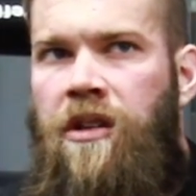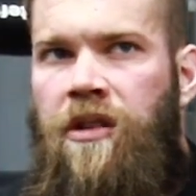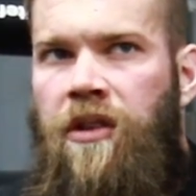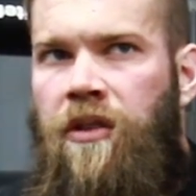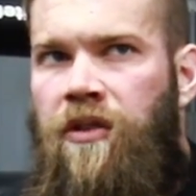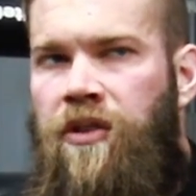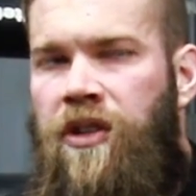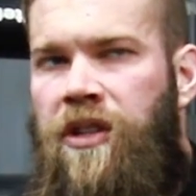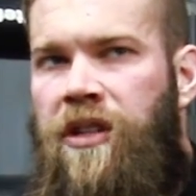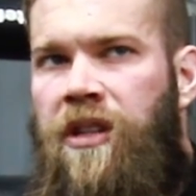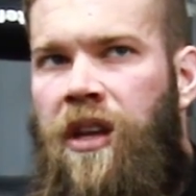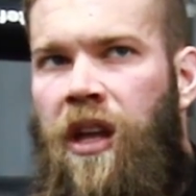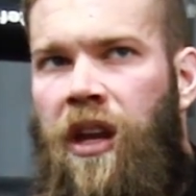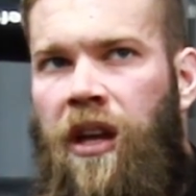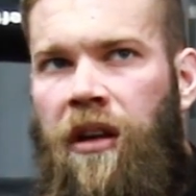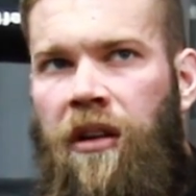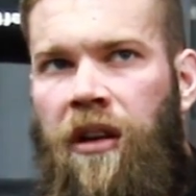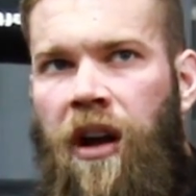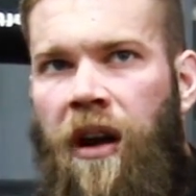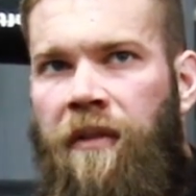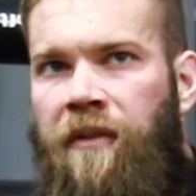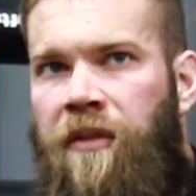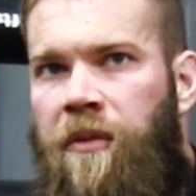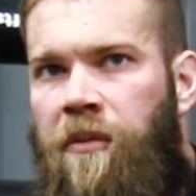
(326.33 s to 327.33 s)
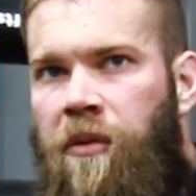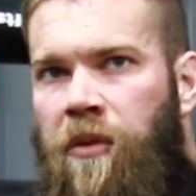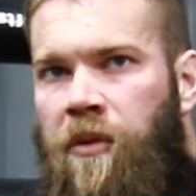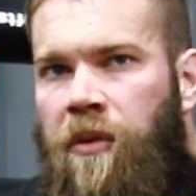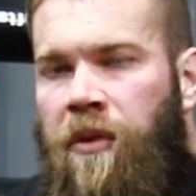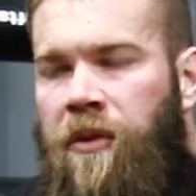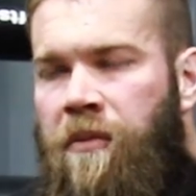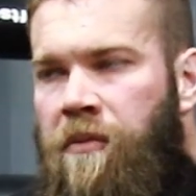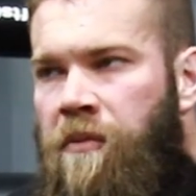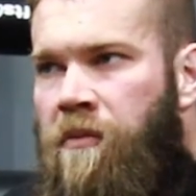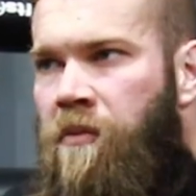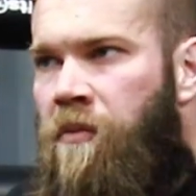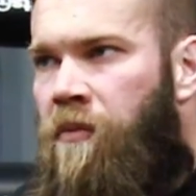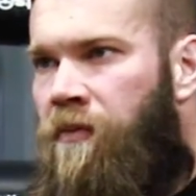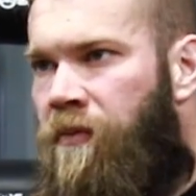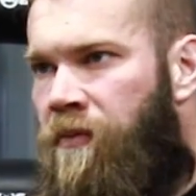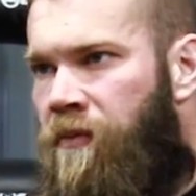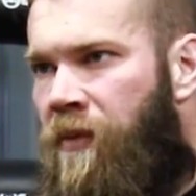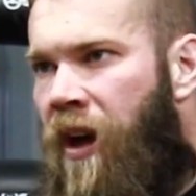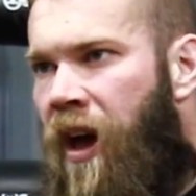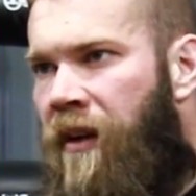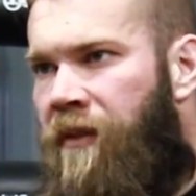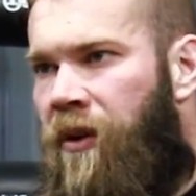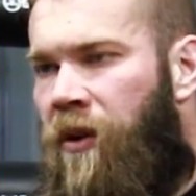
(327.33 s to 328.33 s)
So just getting comfortable with
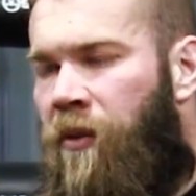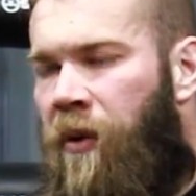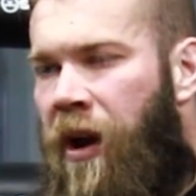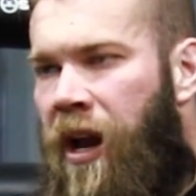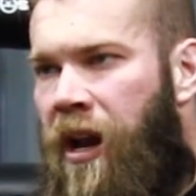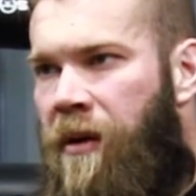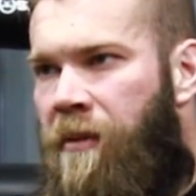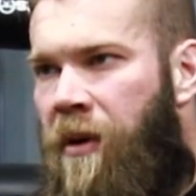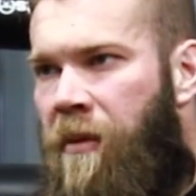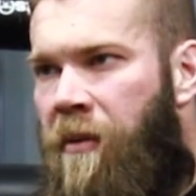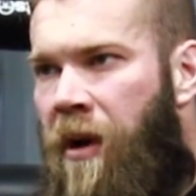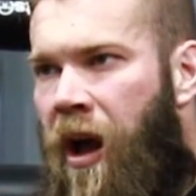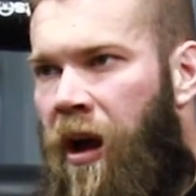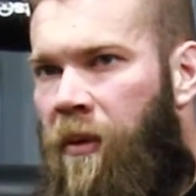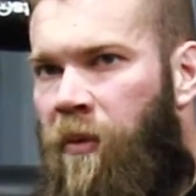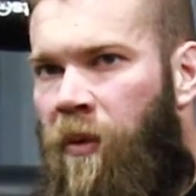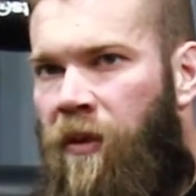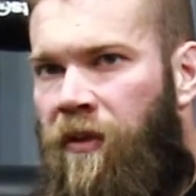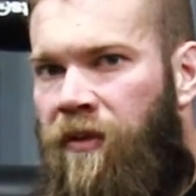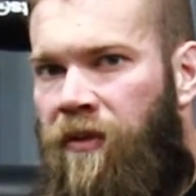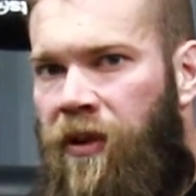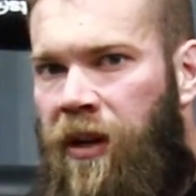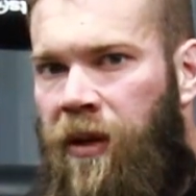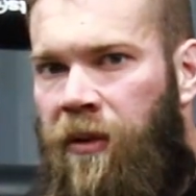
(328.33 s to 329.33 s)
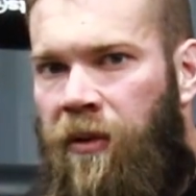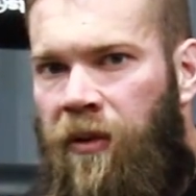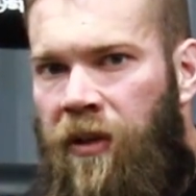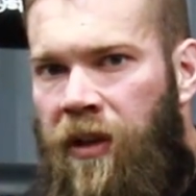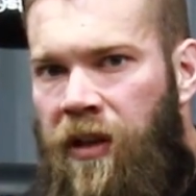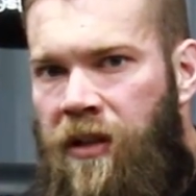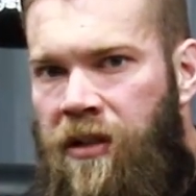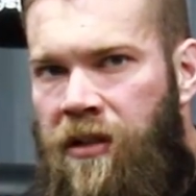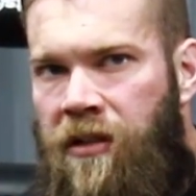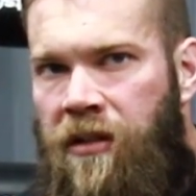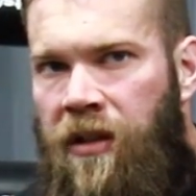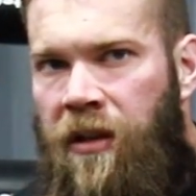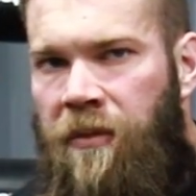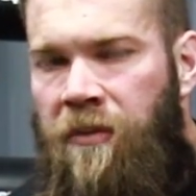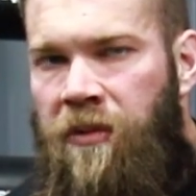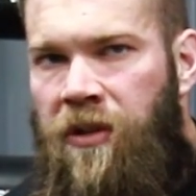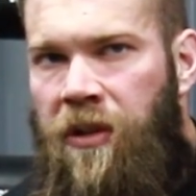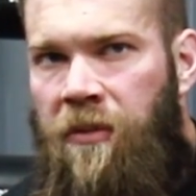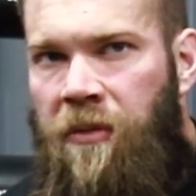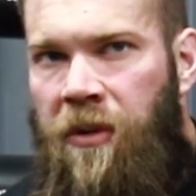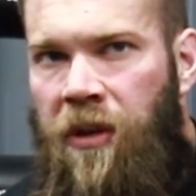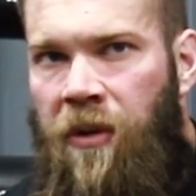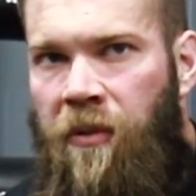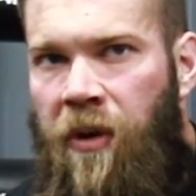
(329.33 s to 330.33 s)
heavier weight on my back more frequently
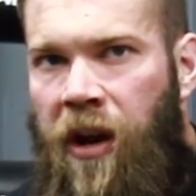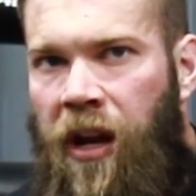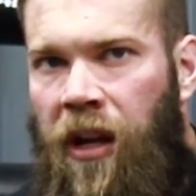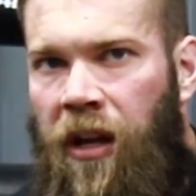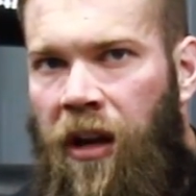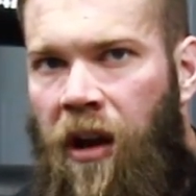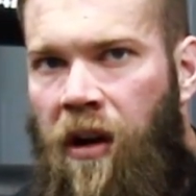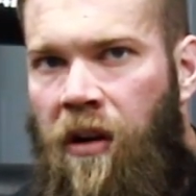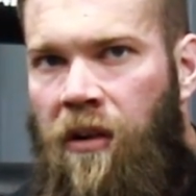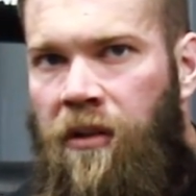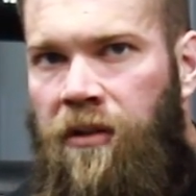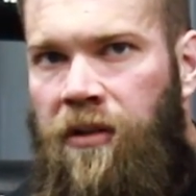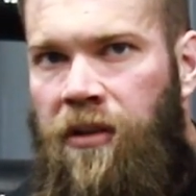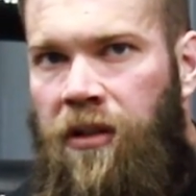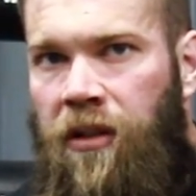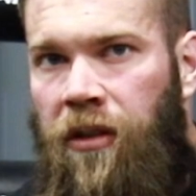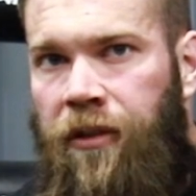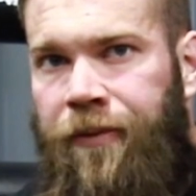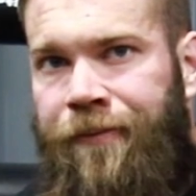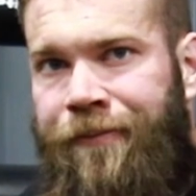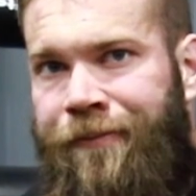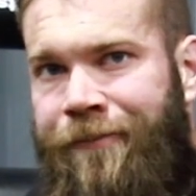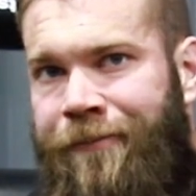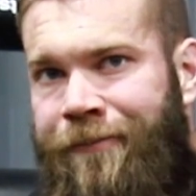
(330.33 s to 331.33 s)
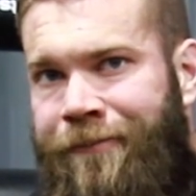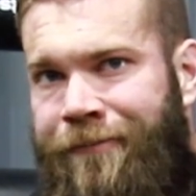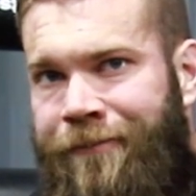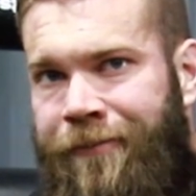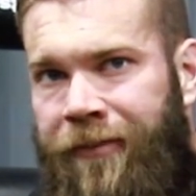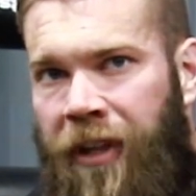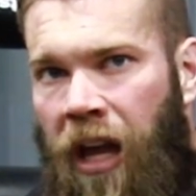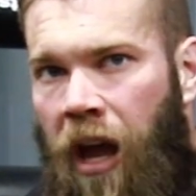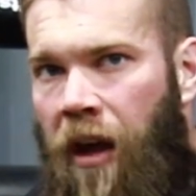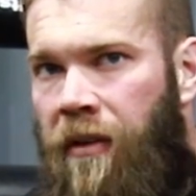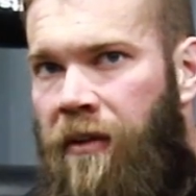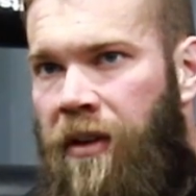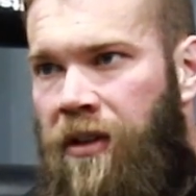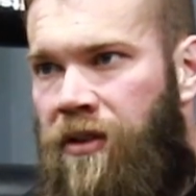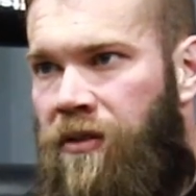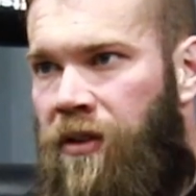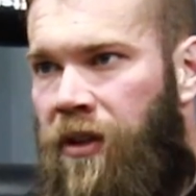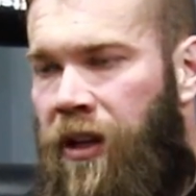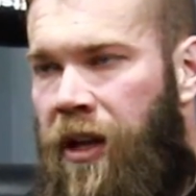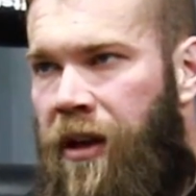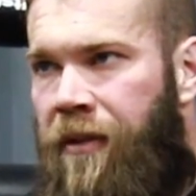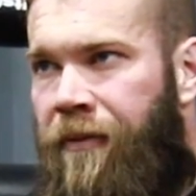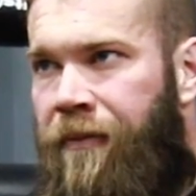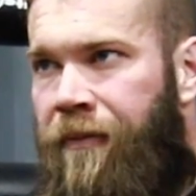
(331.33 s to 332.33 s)
seems to be the way to go. So yeah, that's
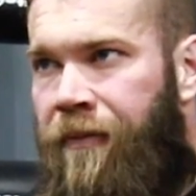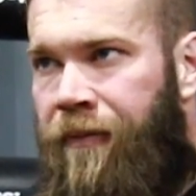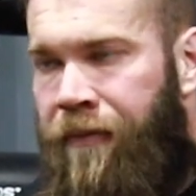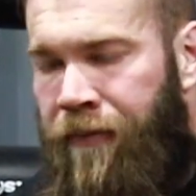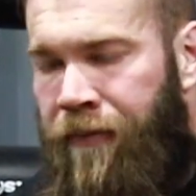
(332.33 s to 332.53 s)
really it.